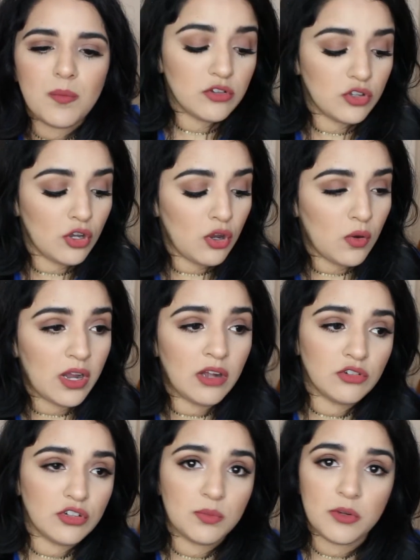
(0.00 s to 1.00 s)
So
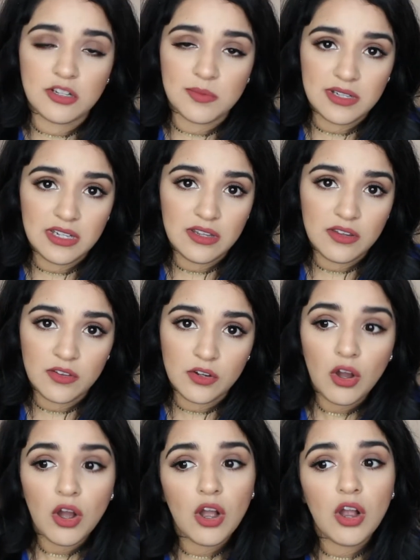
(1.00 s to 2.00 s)
I'll just brush my teeth in the
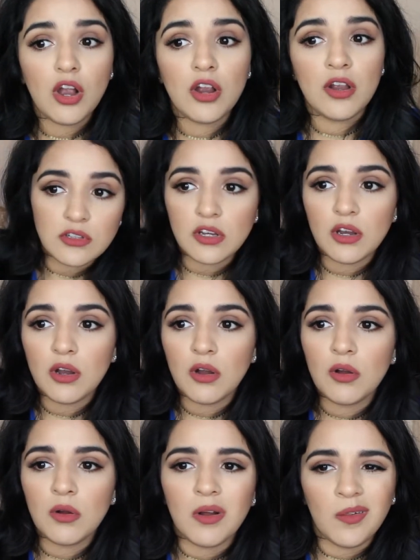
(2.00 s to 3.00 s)
car. So
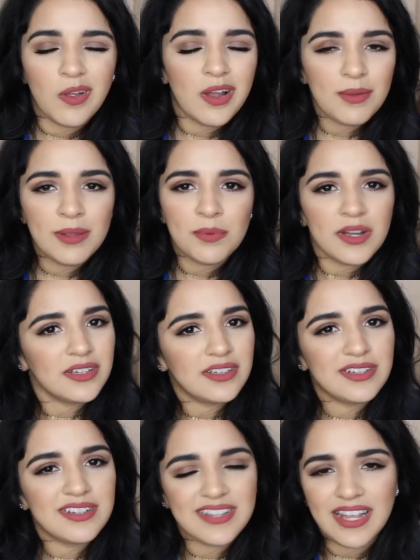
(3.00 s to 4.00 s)
a lot of people
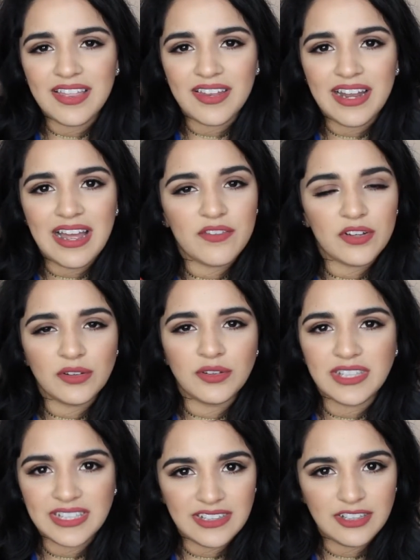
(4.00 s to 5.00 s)
like to say that I have a
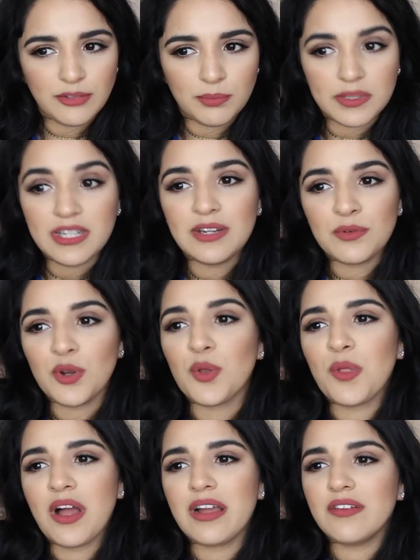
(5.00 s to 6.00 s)
lisp in real
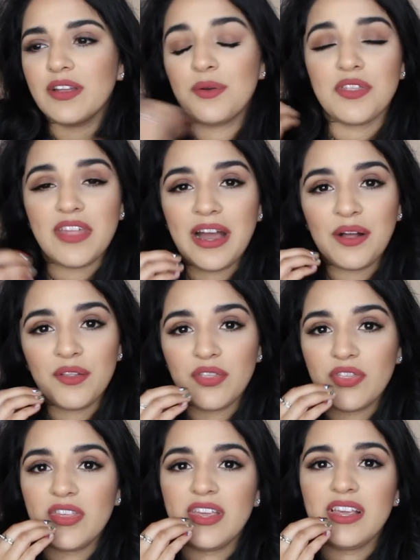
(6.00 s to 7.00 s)
life, like
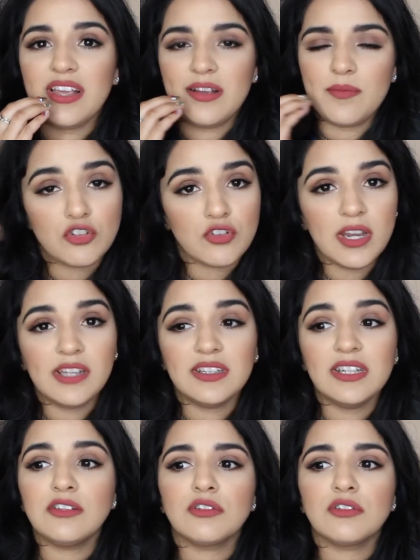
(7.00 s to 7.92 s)
without the trays in.